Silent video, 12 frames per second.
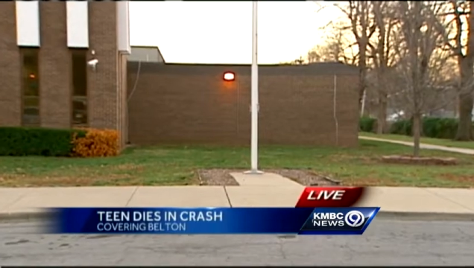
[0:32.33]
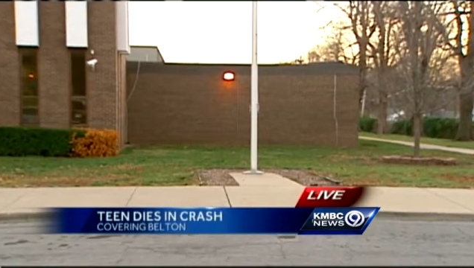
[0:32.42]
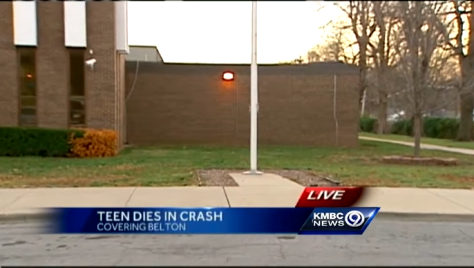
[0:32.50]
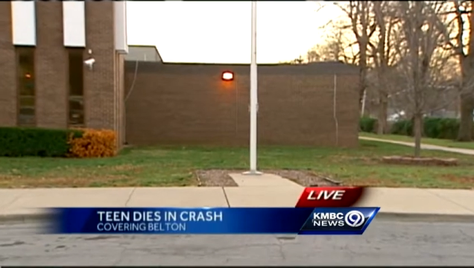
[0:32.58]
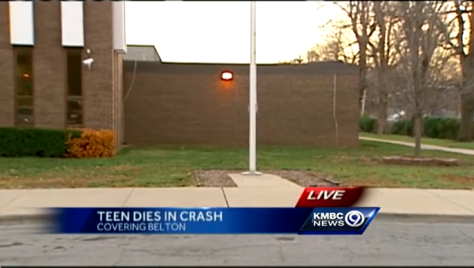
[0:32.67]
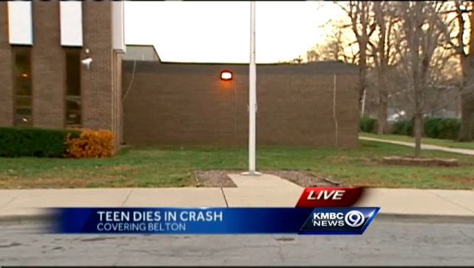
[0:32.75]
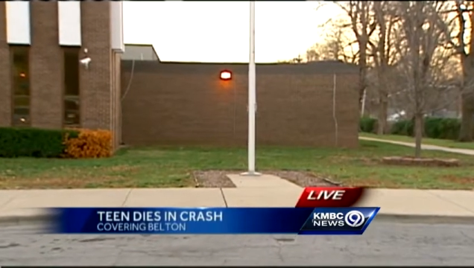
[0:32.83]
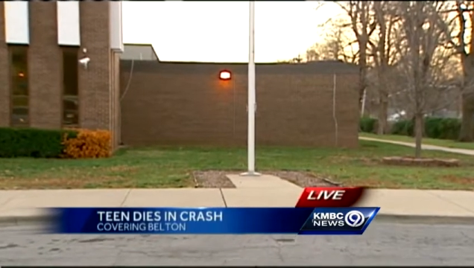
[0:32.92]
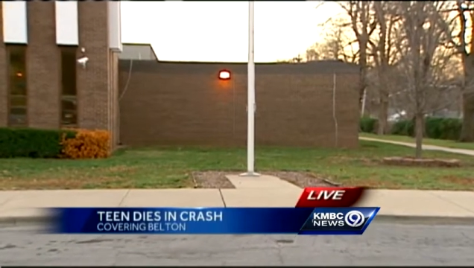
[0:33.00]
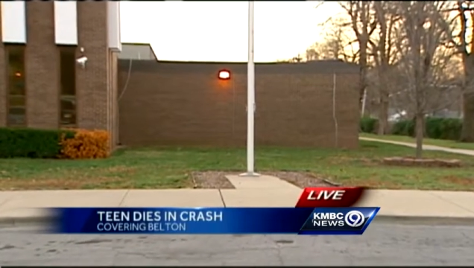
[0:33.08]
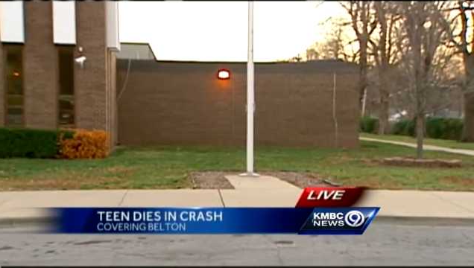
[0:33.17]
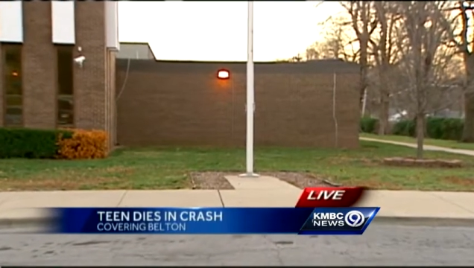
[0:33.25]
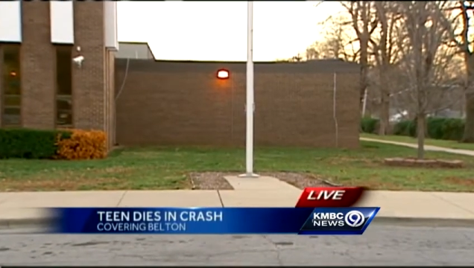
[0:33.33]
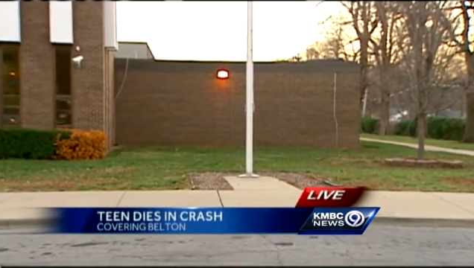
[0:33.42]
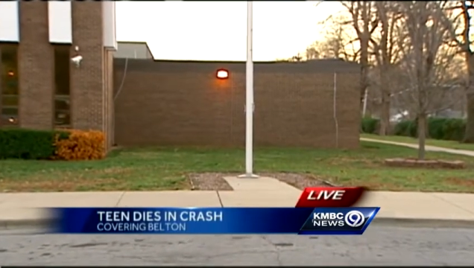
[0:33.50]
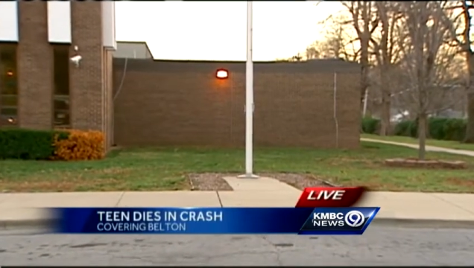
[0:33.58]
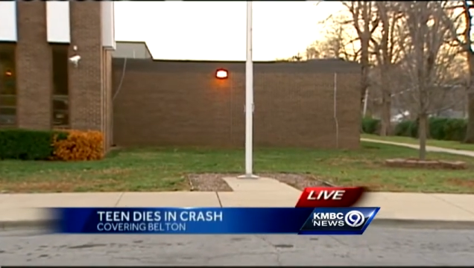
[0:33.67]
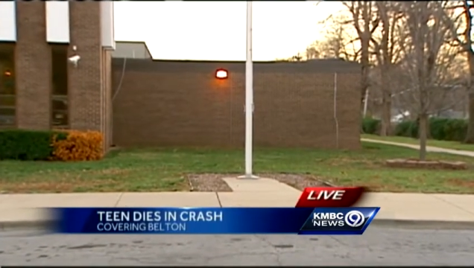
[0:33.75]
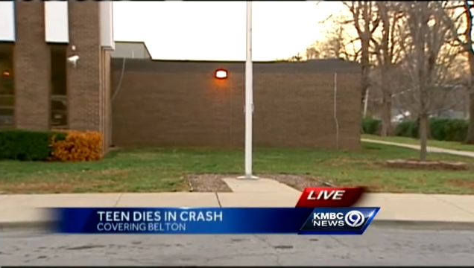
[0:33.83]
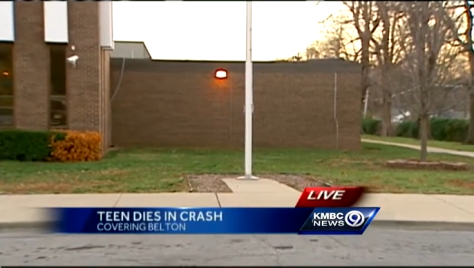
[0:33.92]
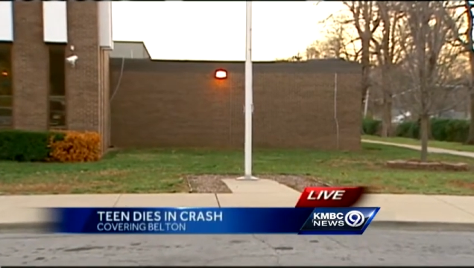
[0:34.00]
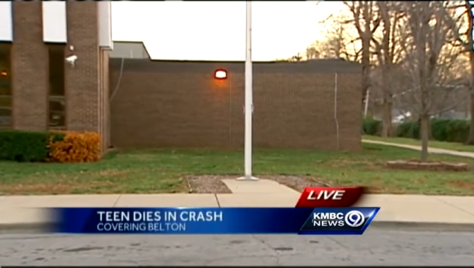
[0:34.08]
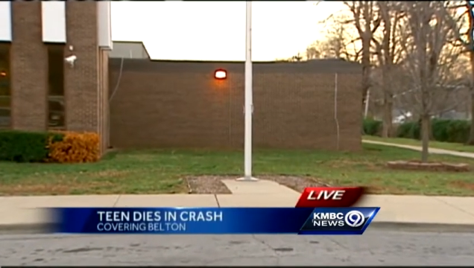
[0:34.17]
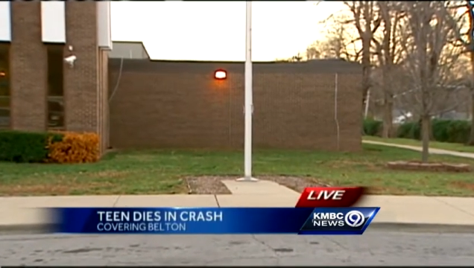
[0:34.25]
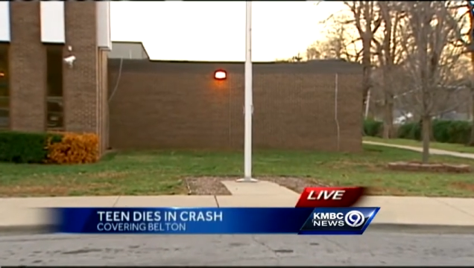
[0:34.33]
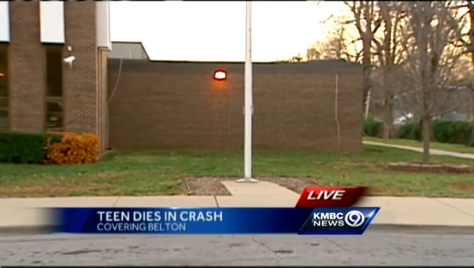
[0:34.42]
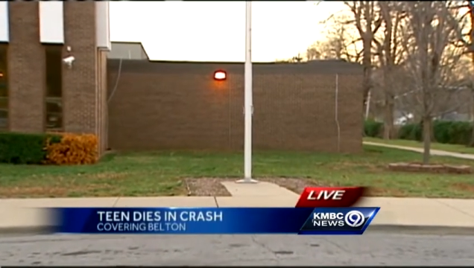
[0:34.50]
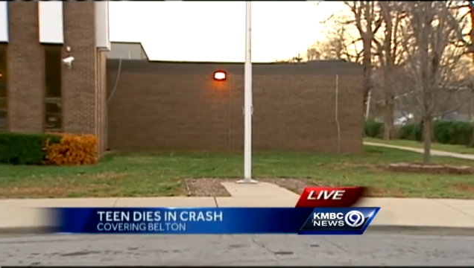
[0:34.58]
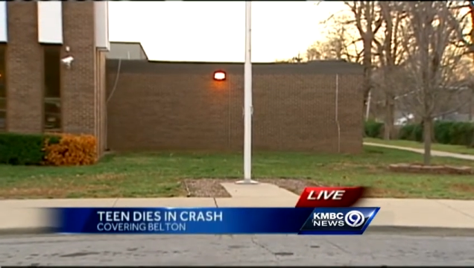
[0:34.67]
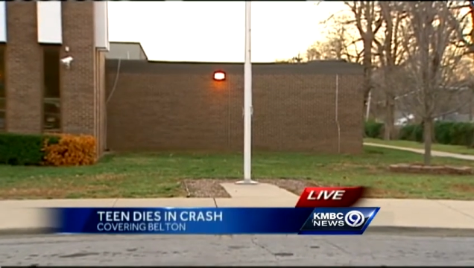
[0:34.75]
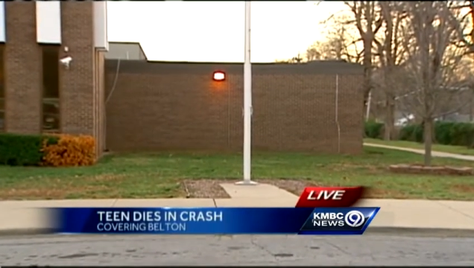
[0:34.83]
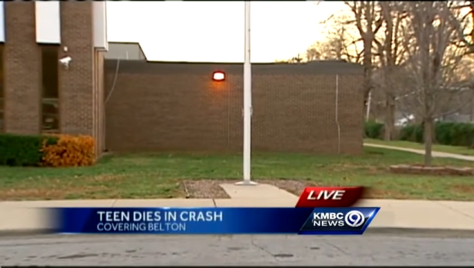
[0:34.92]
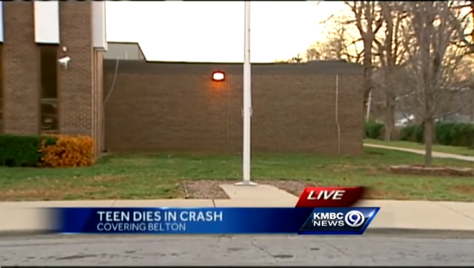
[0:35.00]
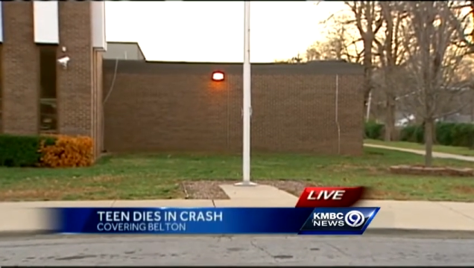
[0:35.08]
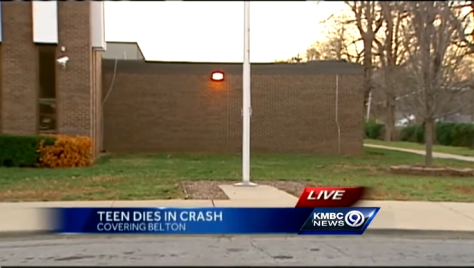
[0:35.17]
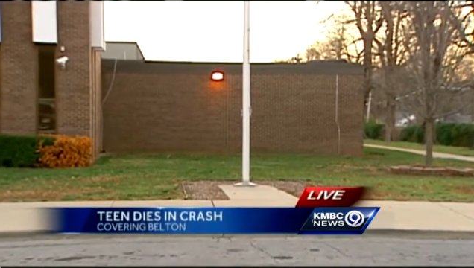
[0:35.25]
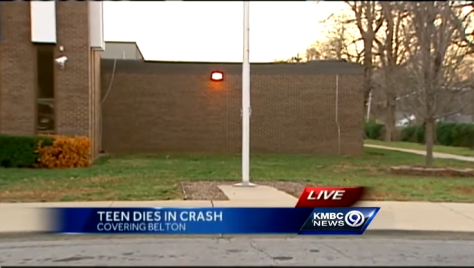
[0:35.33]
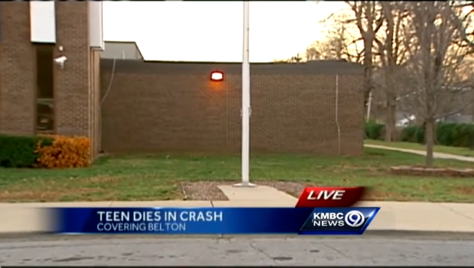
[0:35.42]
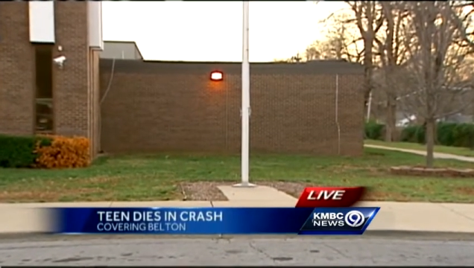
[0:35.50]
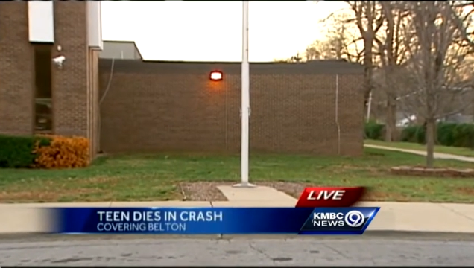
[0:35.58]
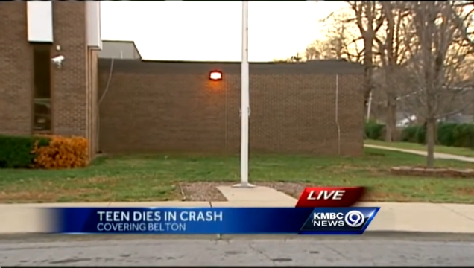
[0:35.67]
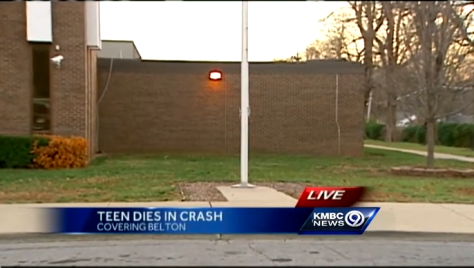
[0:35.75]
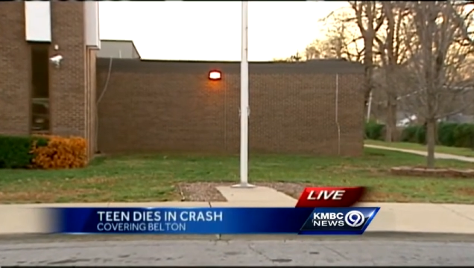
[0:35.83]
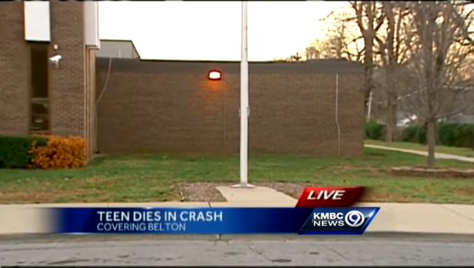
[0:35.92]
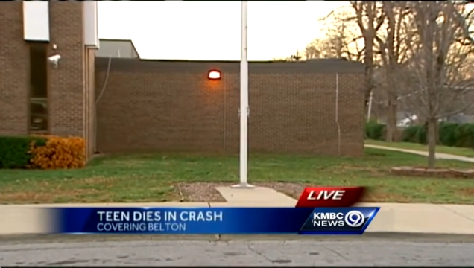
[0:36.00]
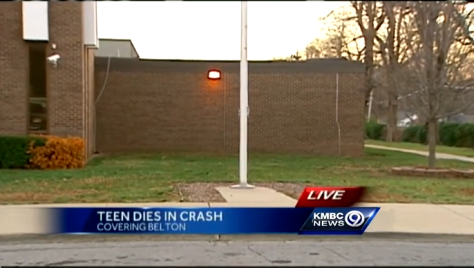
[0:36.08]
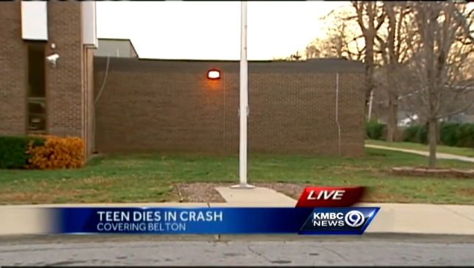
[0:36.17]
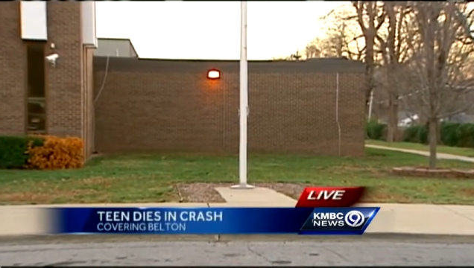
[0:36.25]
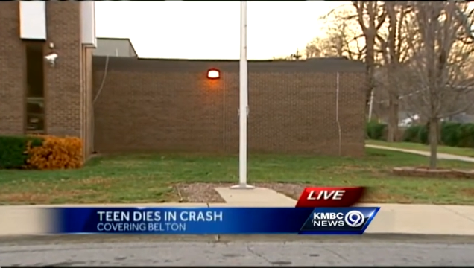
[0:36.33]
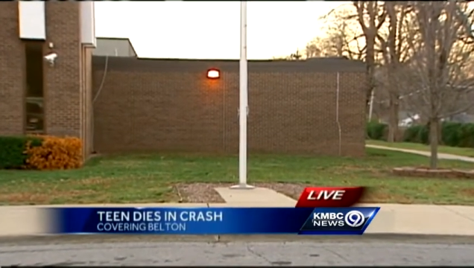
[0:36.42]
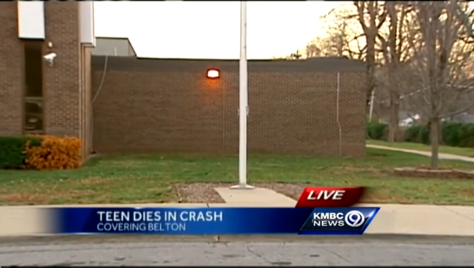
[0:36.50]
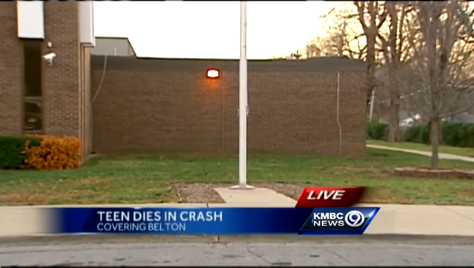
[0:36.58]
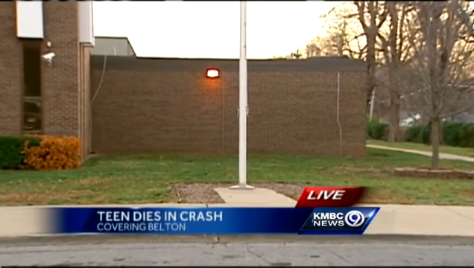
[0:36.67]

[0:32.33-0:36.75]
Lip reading: [unreadable: no face in view]